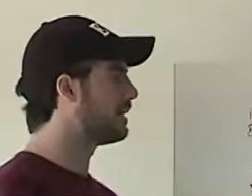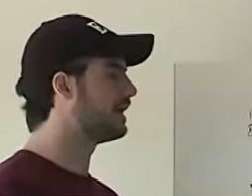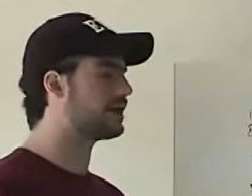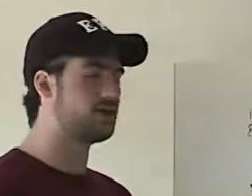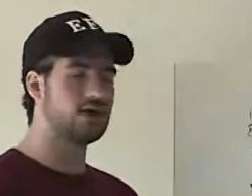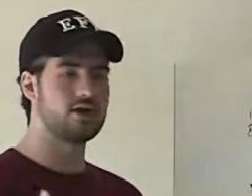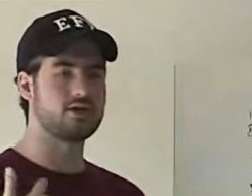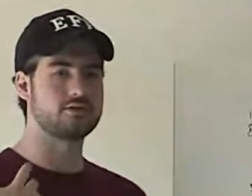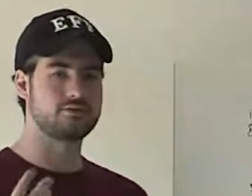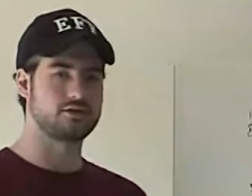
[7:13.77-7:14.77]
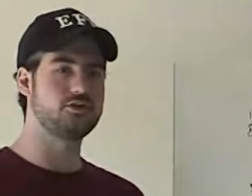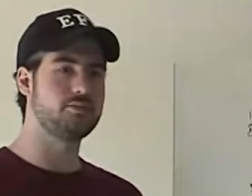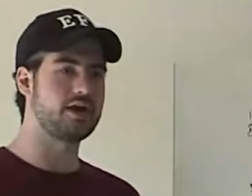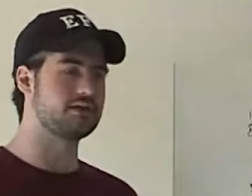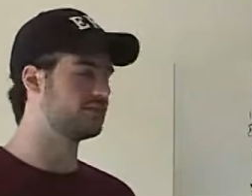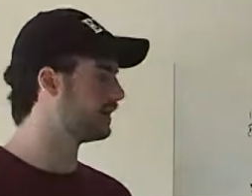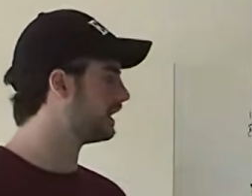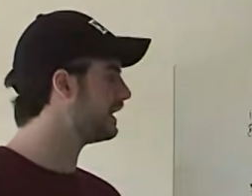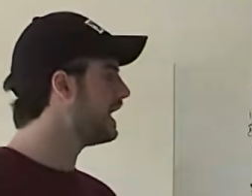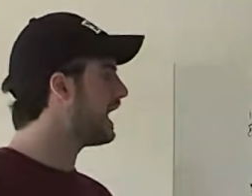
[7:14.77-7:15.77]
I might call the do button
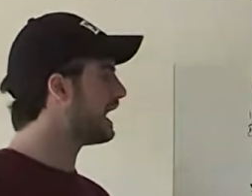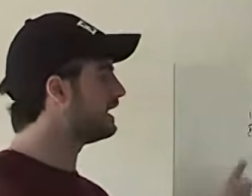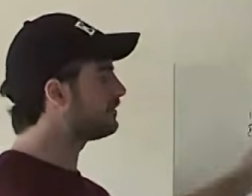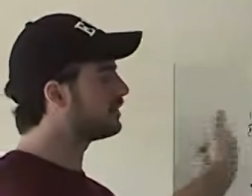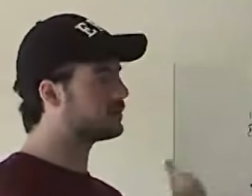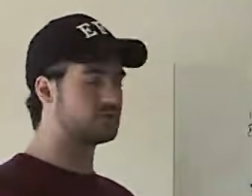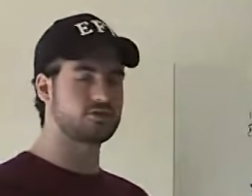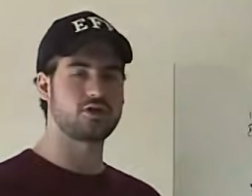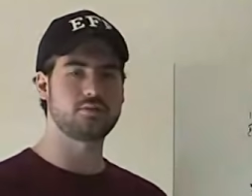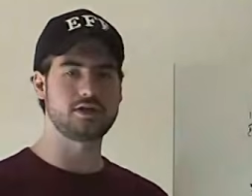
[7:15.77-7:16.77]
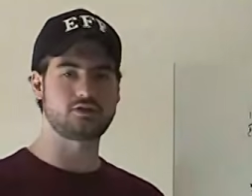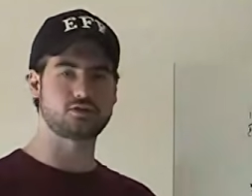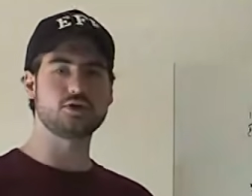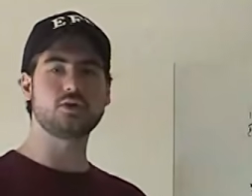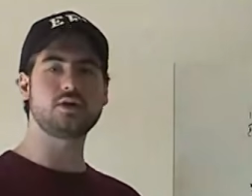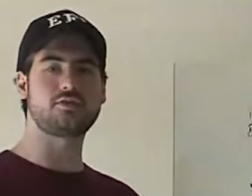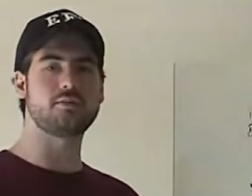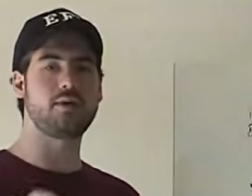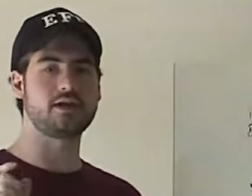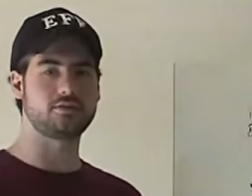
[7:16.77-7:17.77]
thing, and it's going to return me true if the
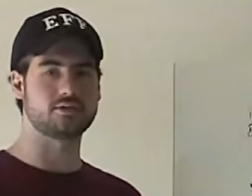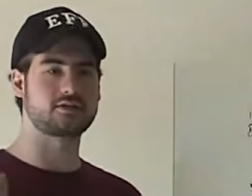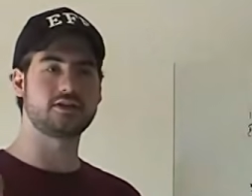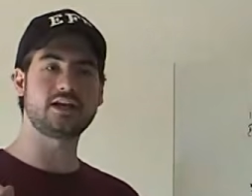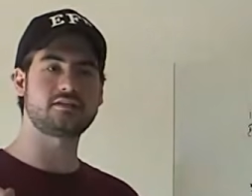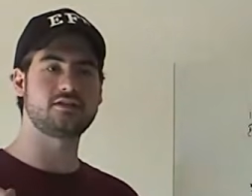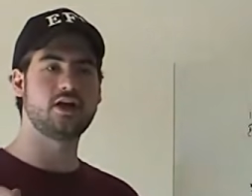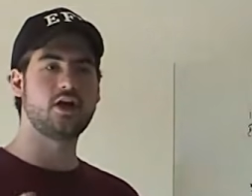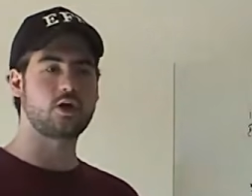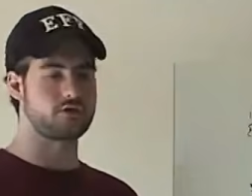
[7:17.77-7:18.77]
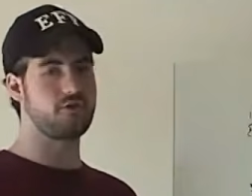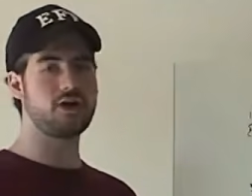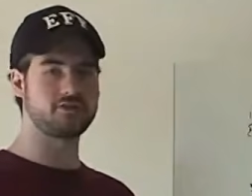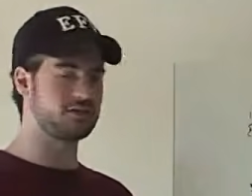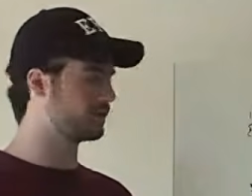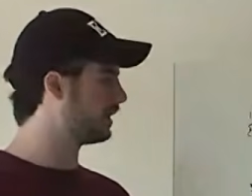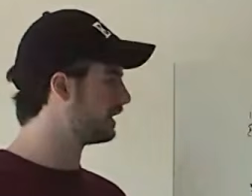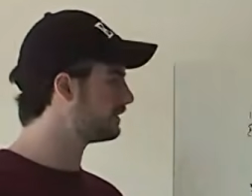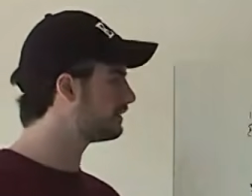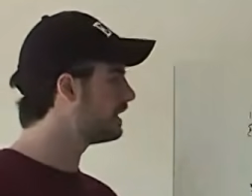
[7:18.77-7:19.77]
button was clicked or false
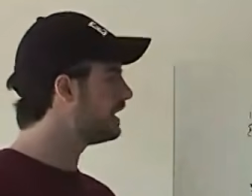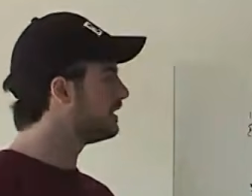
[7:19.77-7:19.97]
otherwise.